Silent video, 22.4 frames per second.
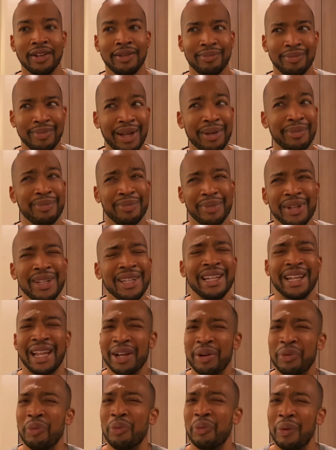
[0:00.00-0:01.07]
not really
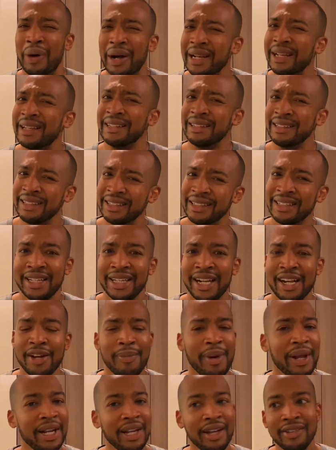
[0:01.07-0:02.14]
like one. And
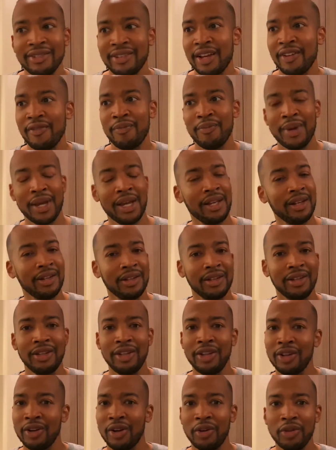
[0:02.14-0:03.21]
everybody else I've met,
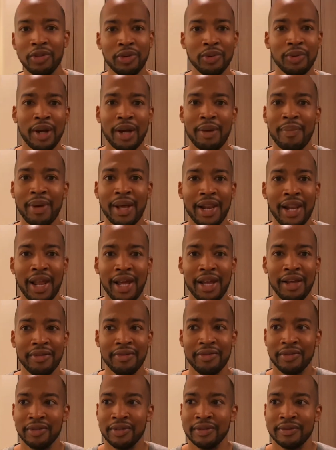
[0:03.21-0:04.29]
you know, throughout my life.
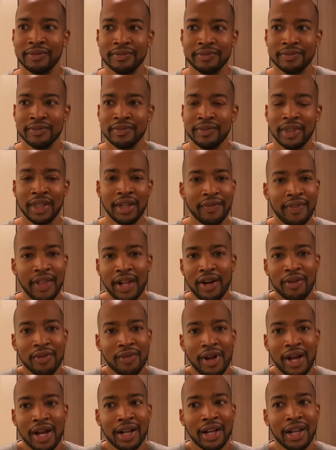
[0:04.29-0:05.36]
And if they don't
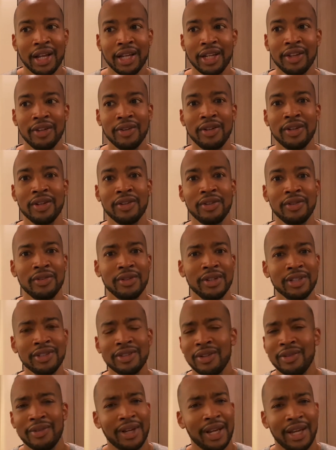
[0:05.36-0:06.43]
rock like you do, it's
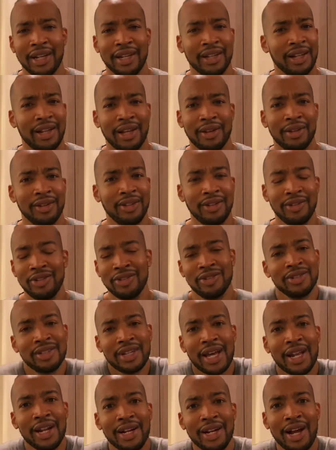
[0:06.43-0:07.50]
okay to let you just
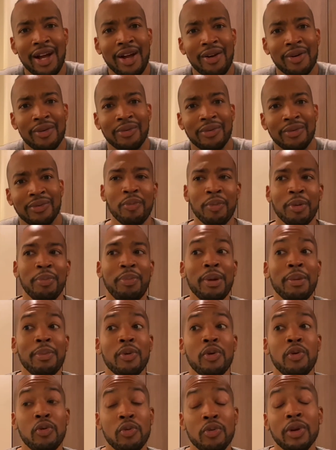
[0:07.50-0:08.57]
gotta go. But people
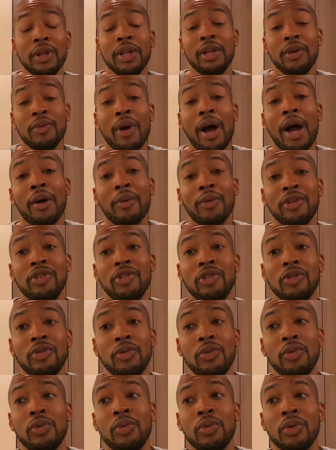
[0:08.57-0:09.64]
who really rock with
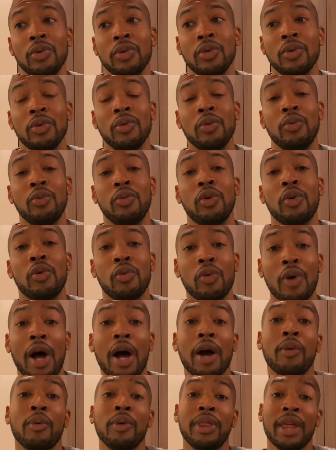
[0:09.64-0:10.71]
you will
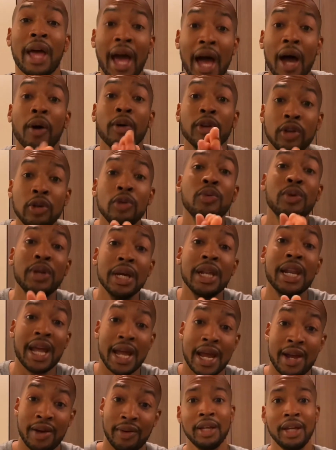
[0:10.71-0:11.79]
rock with how you get
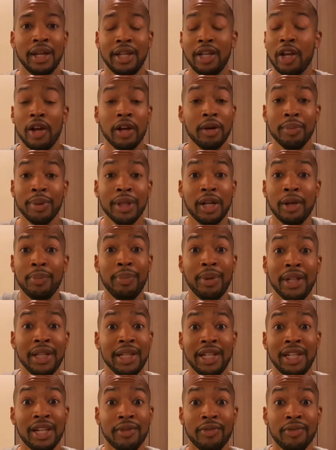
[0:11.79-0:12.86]
out. And y'all could be
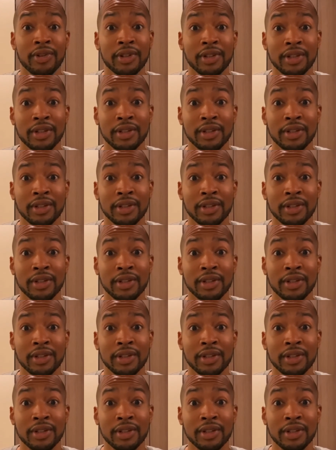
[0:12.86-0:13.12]
completely different,